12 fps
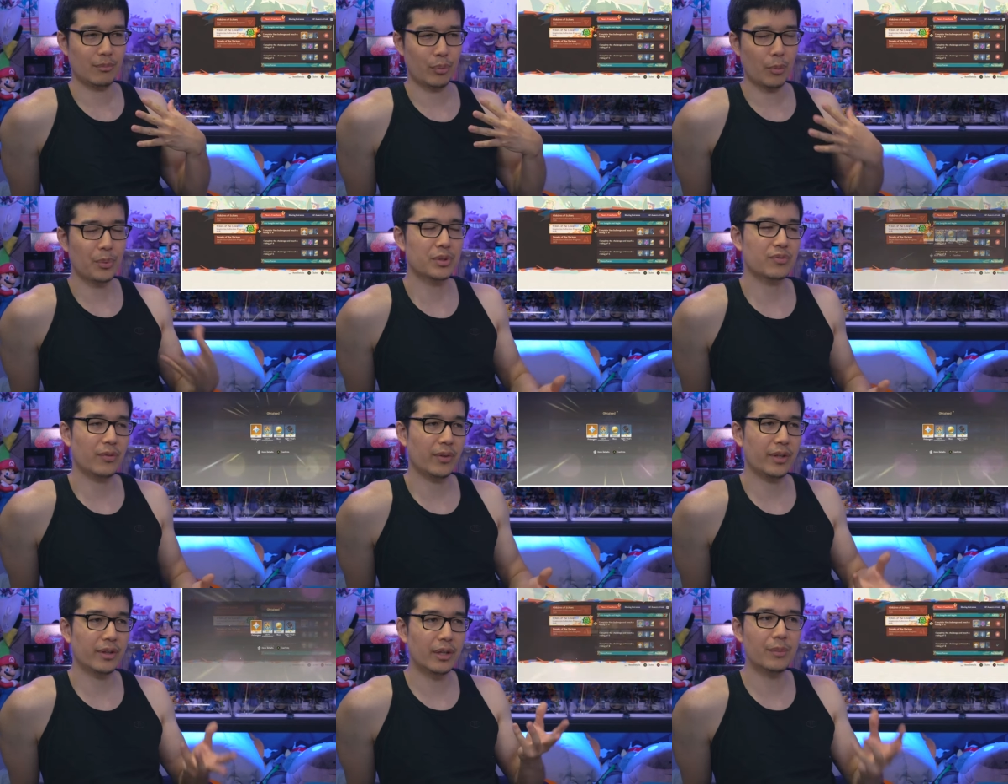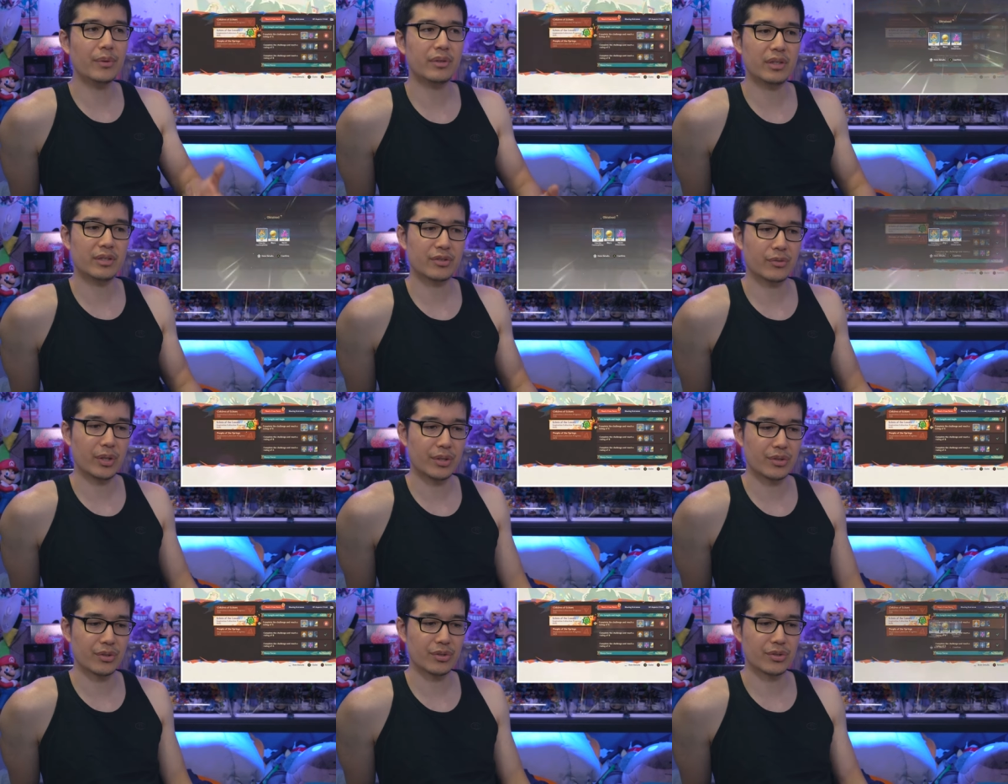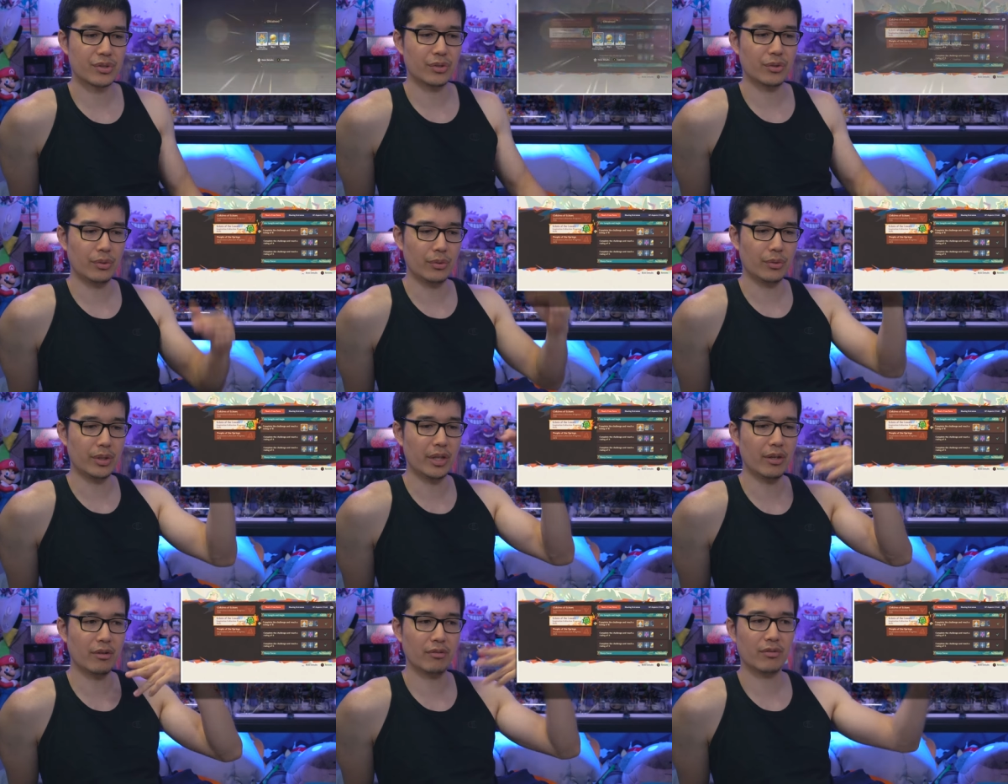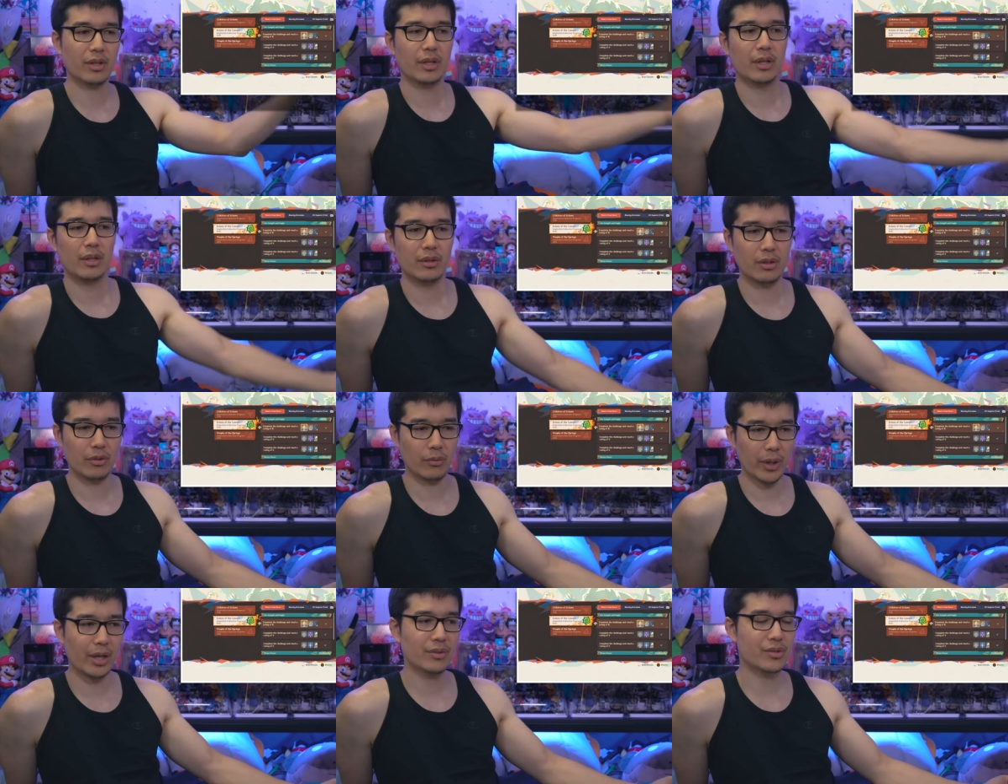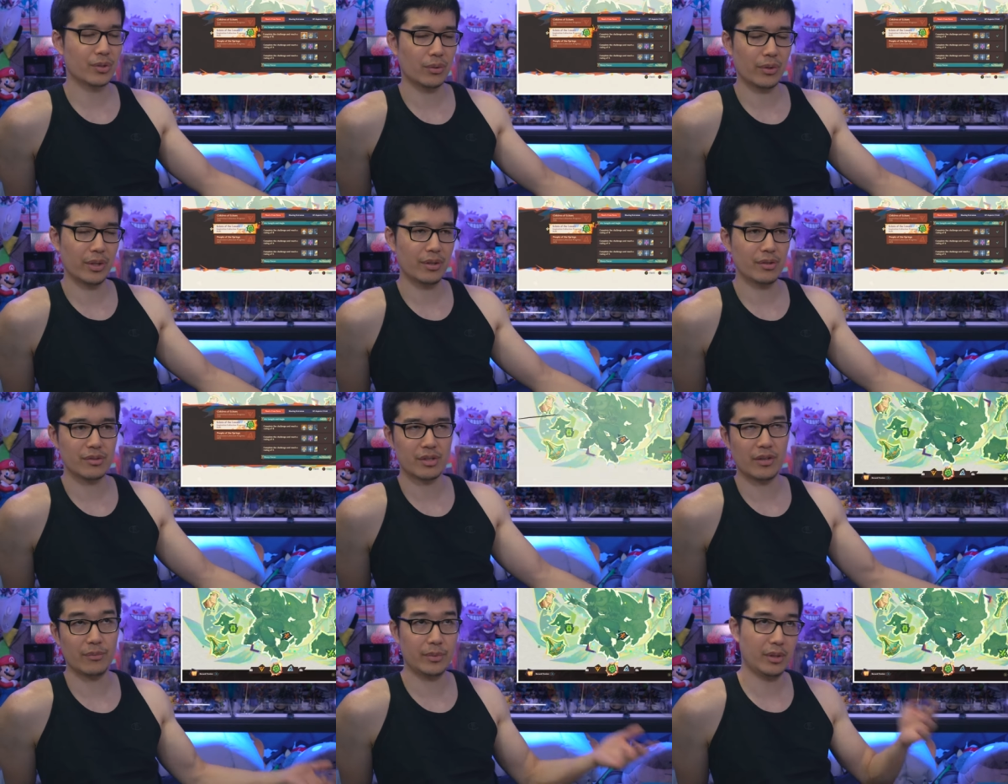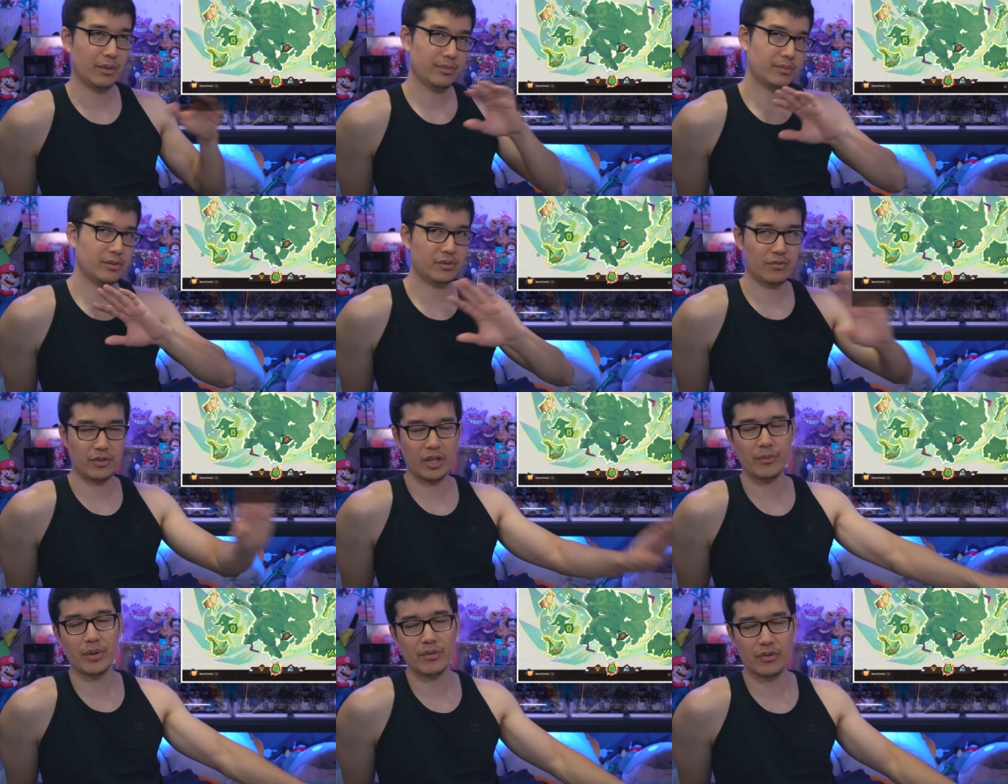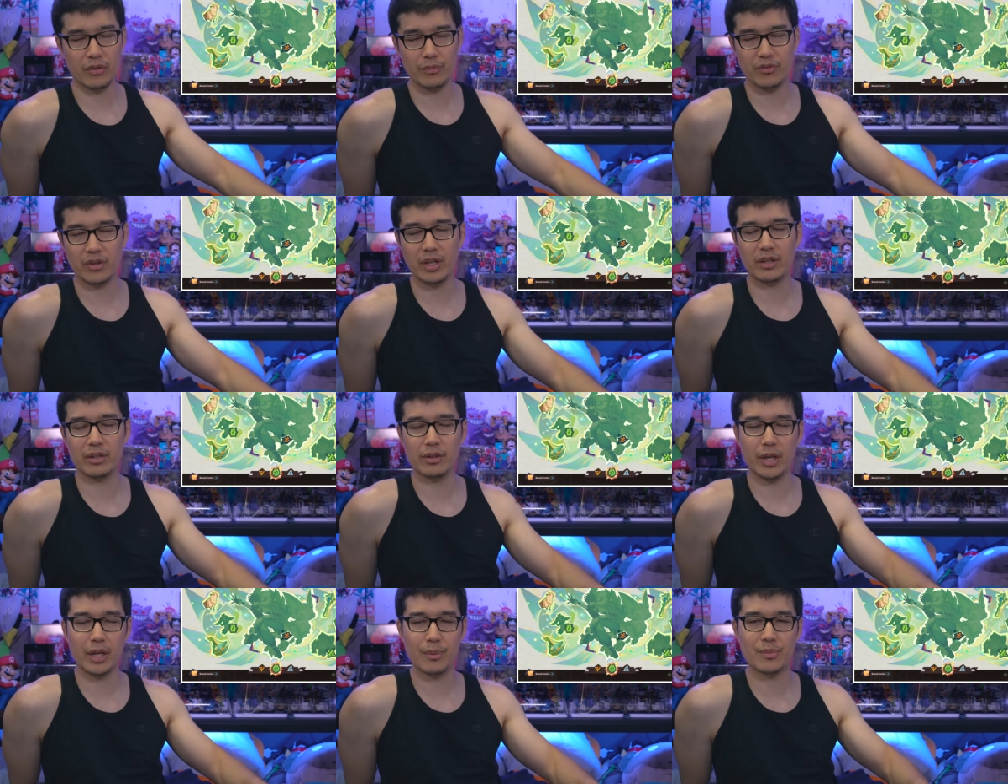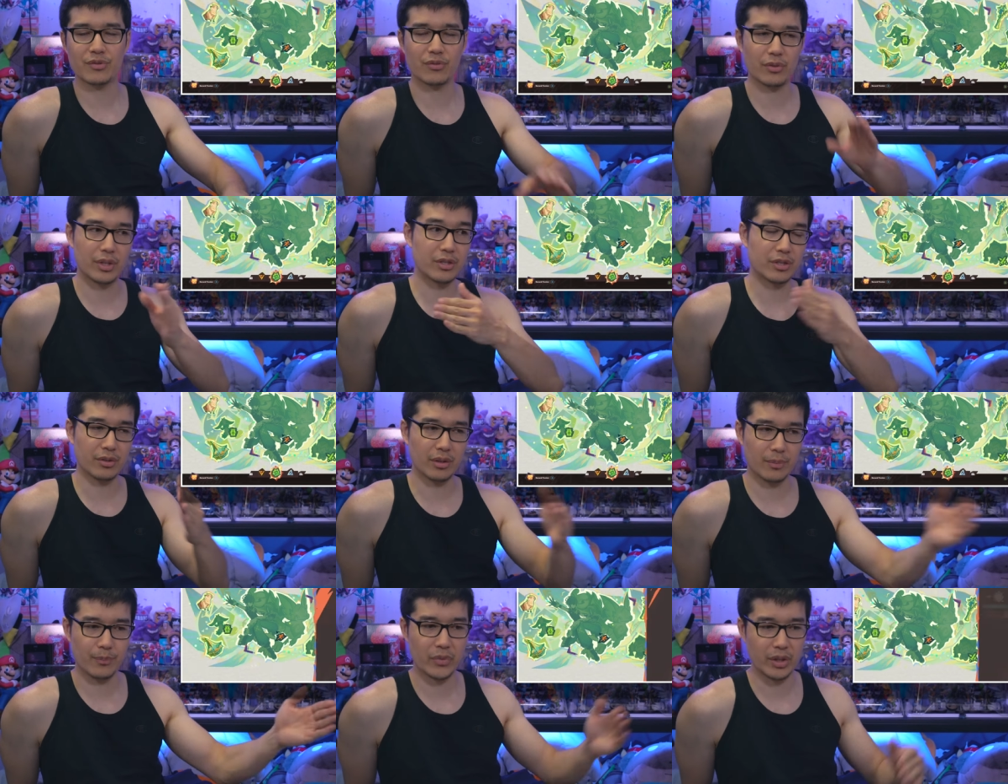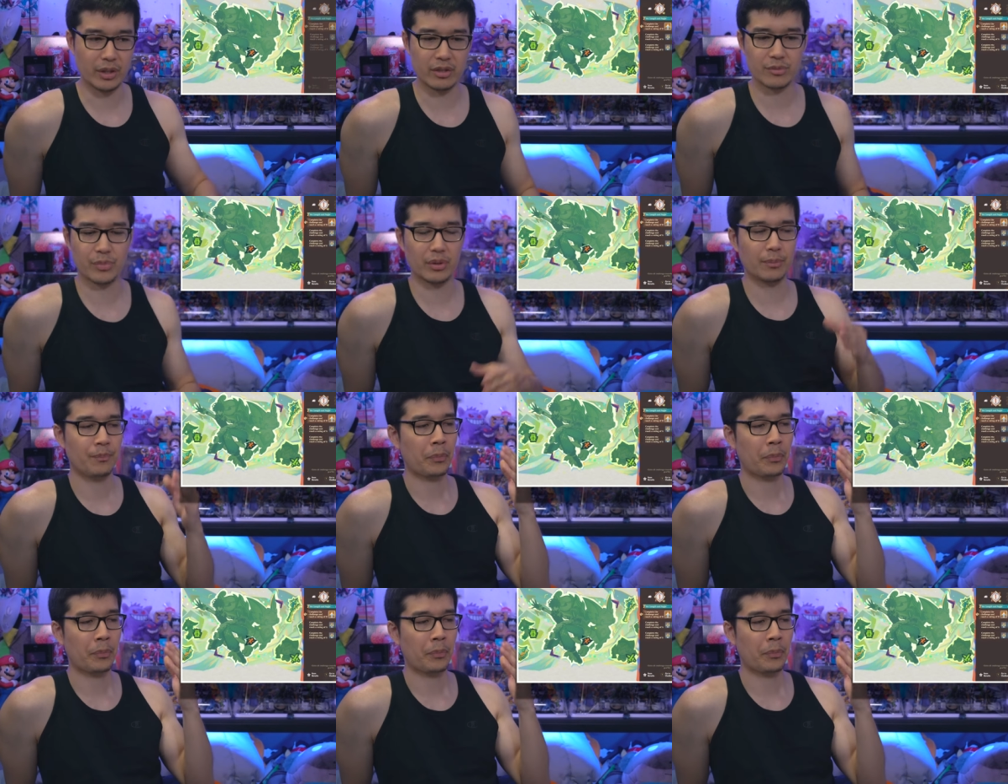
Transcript: purposefully limit these creatures to give the ground saurians I, you know forgive me for forgetting the names for each of the things but